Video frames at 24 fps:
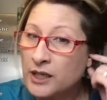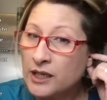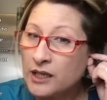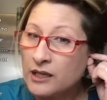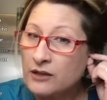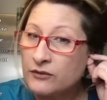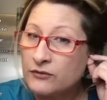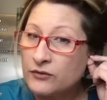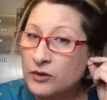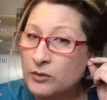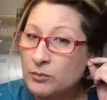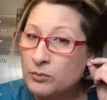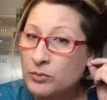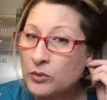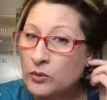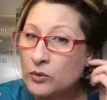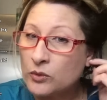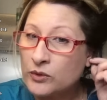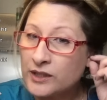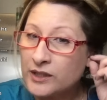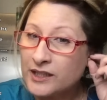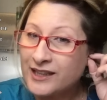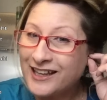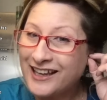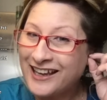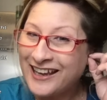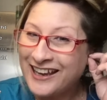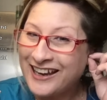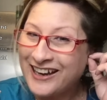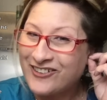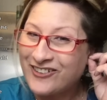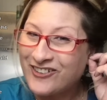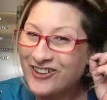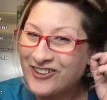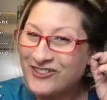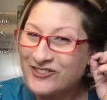If you're pulling the
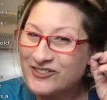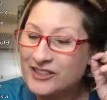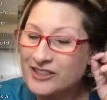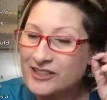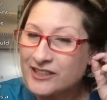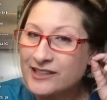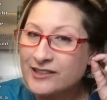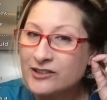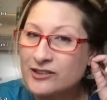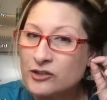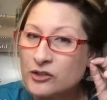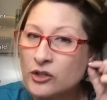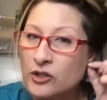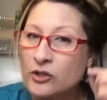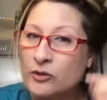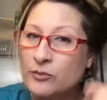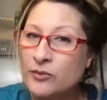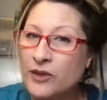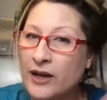hair off their earlobe,